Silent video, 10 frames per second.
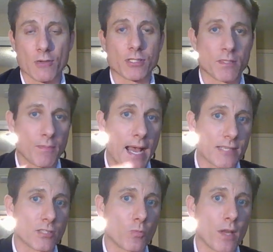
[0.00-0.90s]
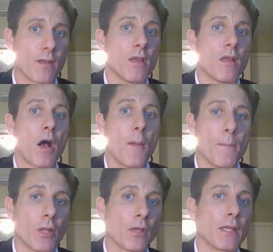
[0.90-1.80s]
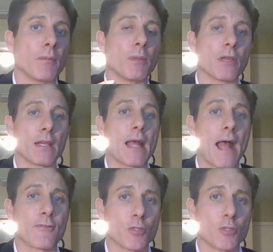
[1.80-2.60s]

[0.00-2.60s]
Just imagine when a billion, a billion and a half,